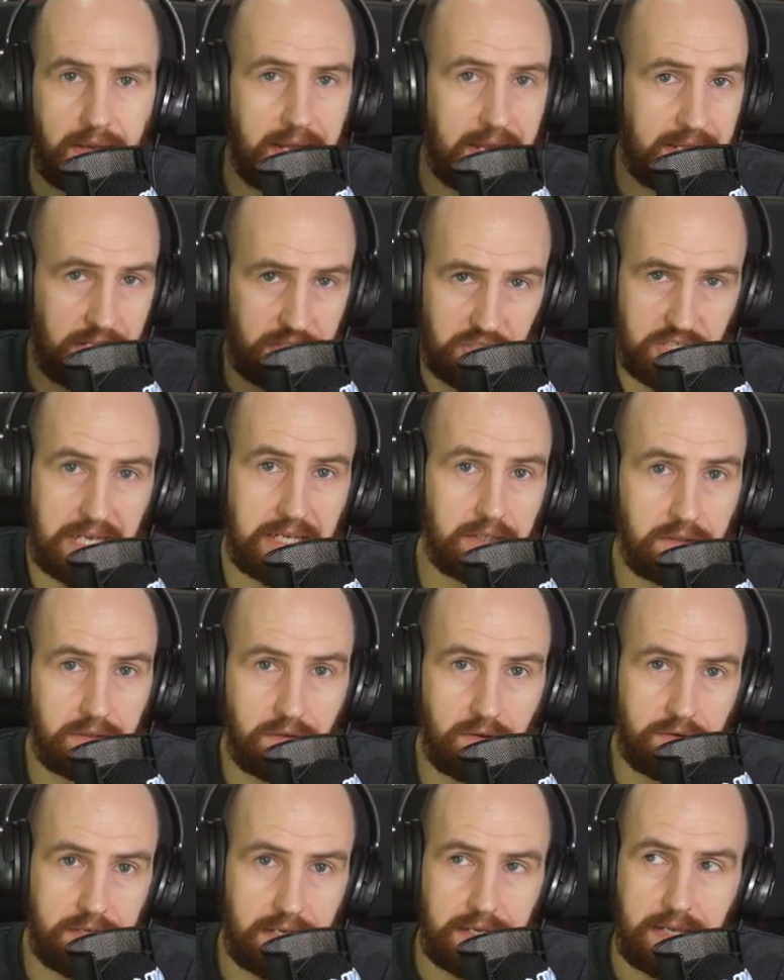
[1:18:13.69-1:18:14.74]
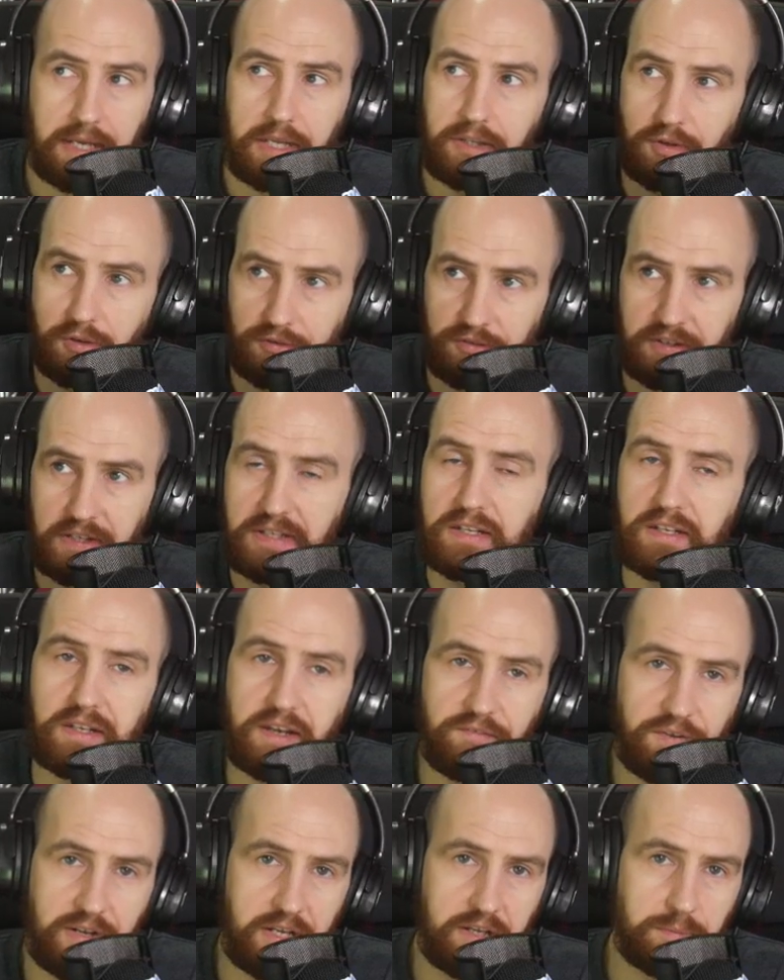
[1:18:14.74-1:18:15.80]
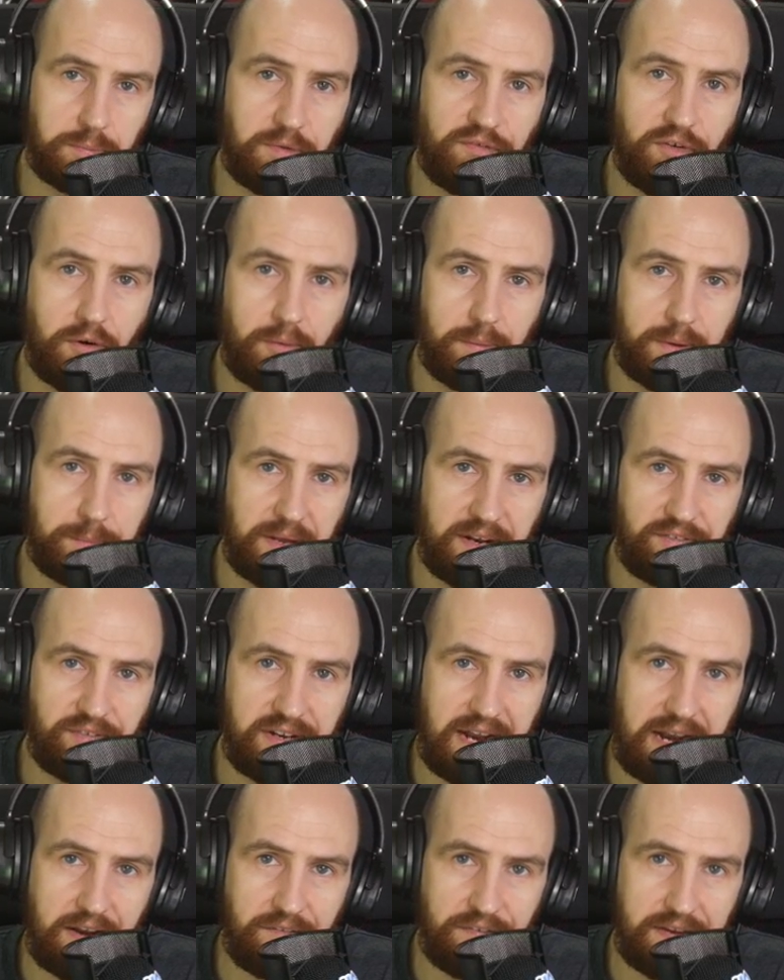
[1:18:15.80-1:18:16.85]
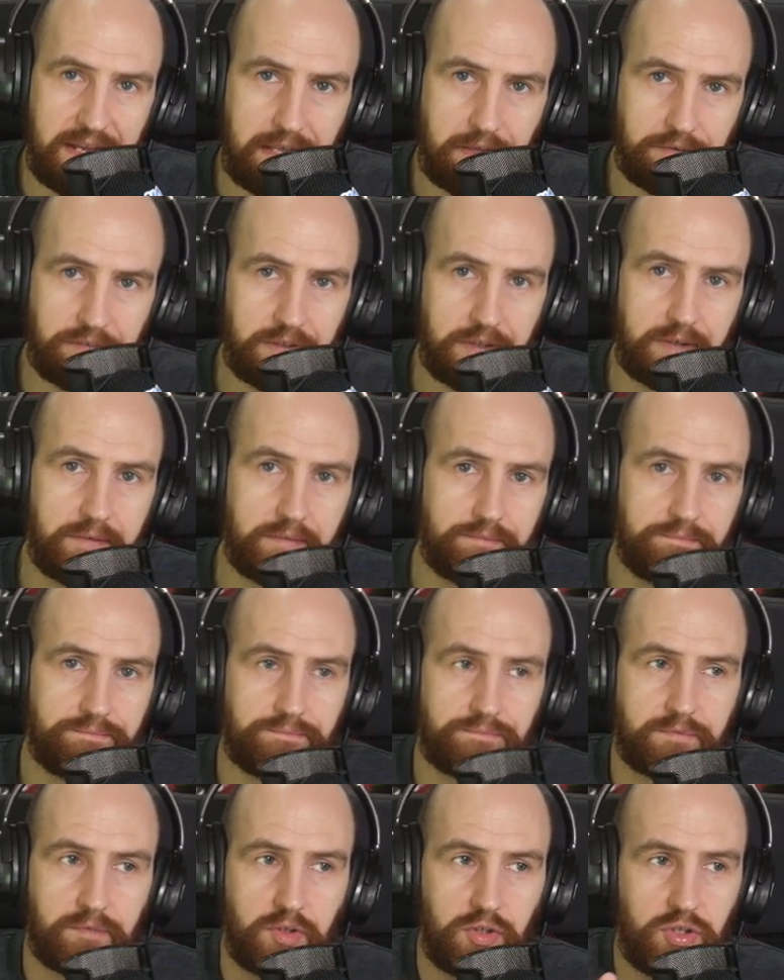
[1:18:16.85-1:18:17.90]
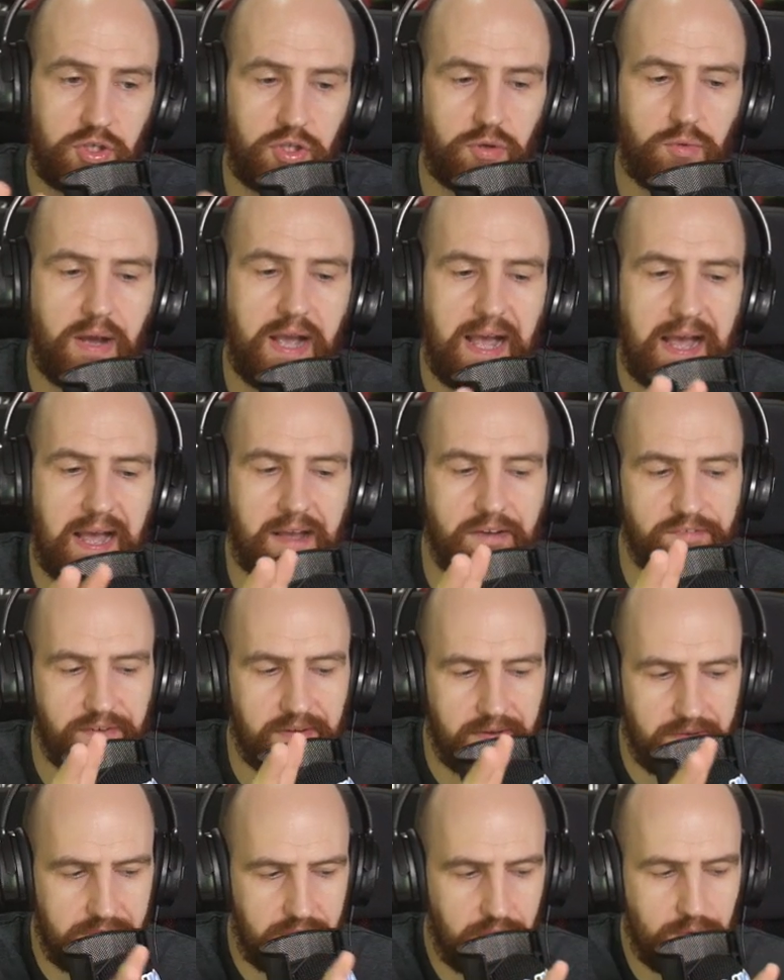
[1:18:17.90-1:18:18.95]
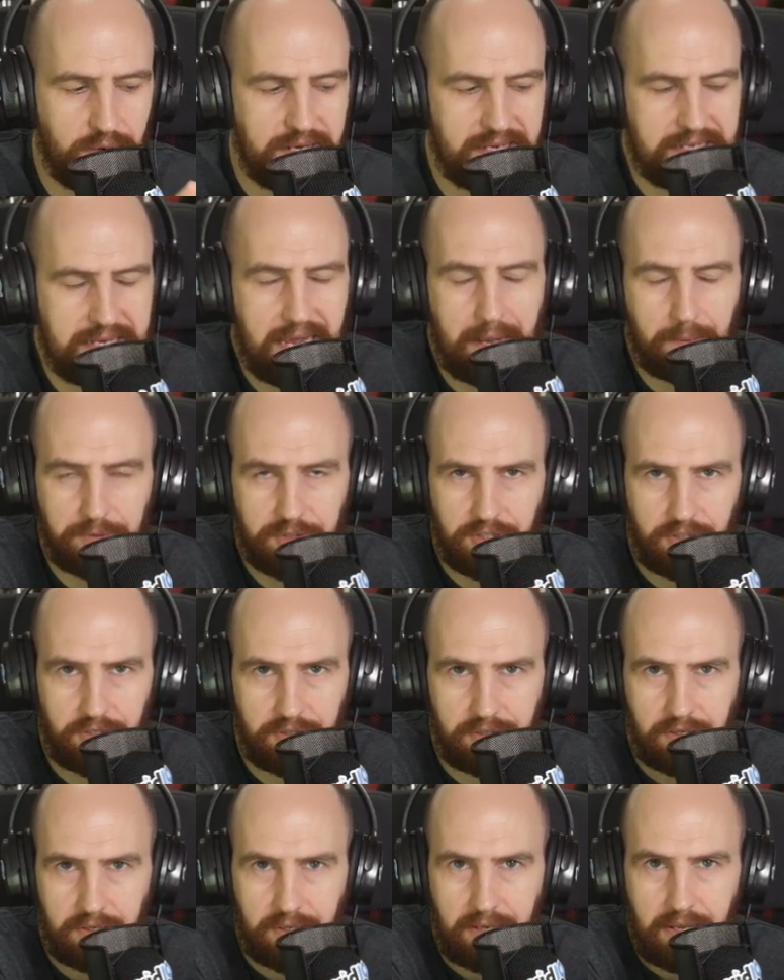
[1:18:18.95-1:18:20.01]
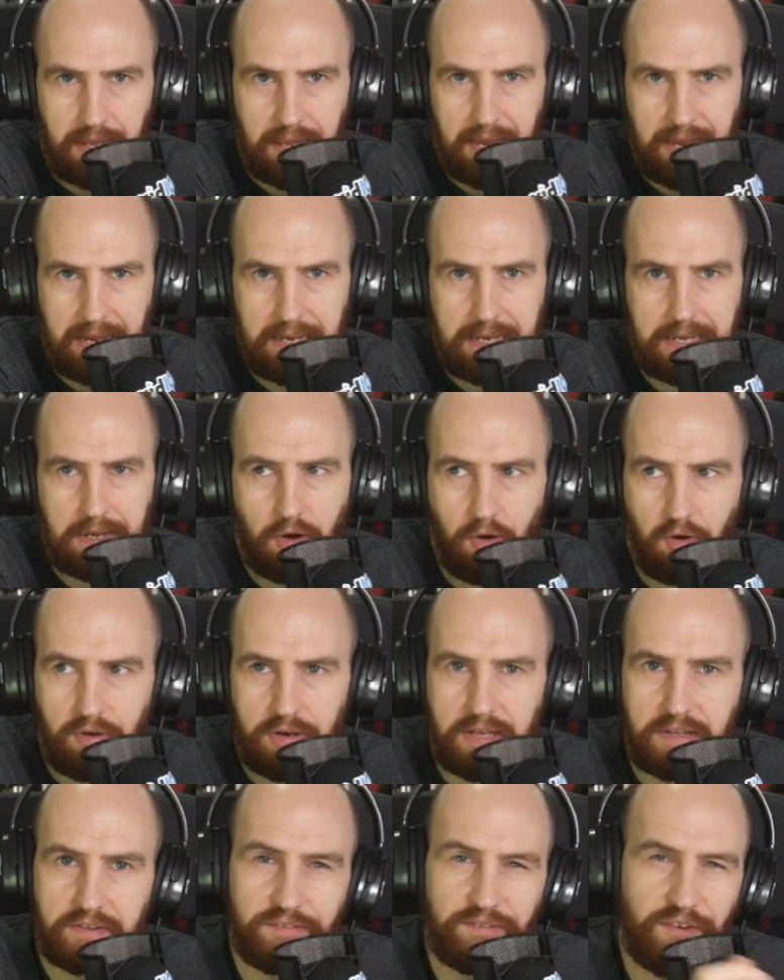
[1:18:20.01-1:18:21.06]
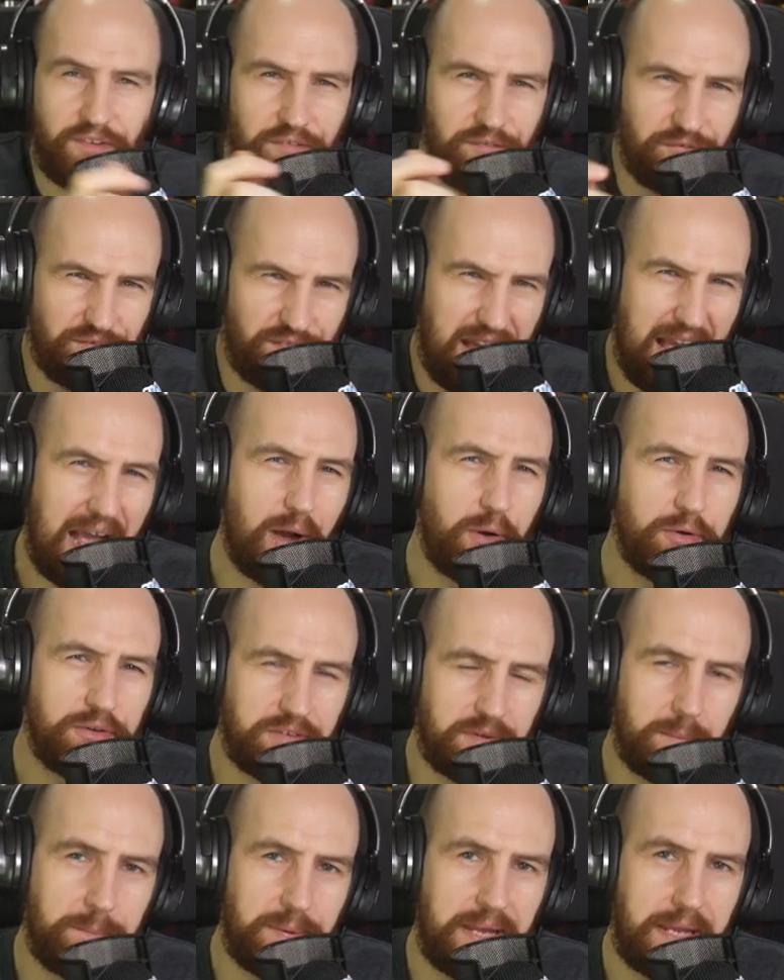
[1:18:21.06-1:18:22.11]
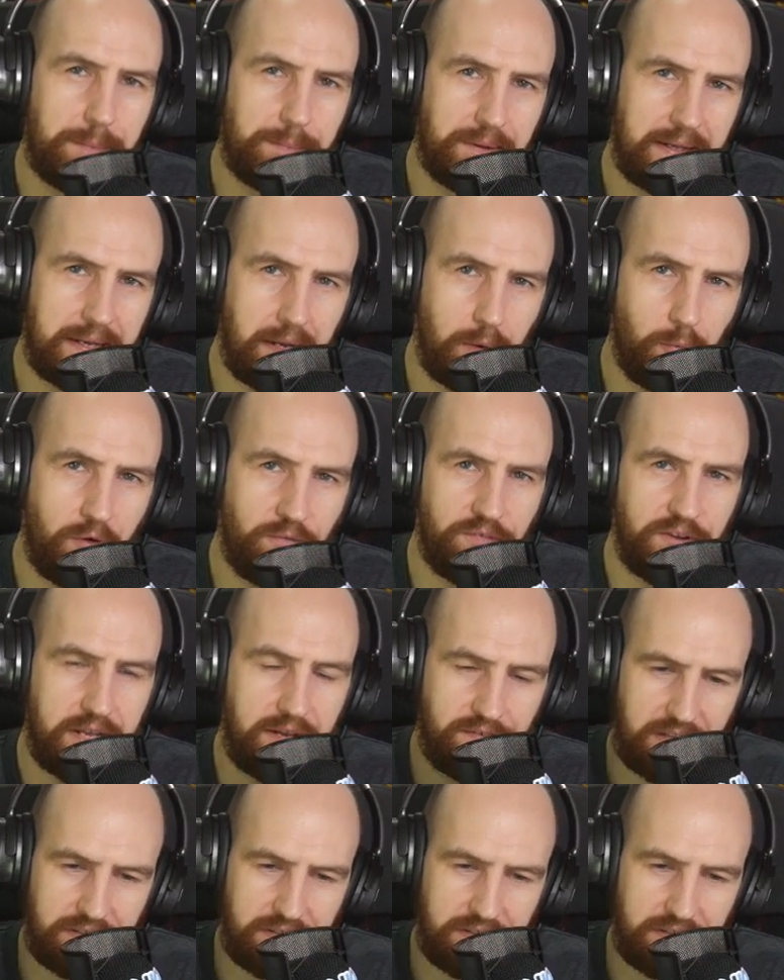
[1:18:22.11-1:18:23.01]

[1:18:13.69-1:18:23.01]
In the channel audit, you'll see that that video is performed better than anything else. You have you encaptured a audience of a thousand people in that one video.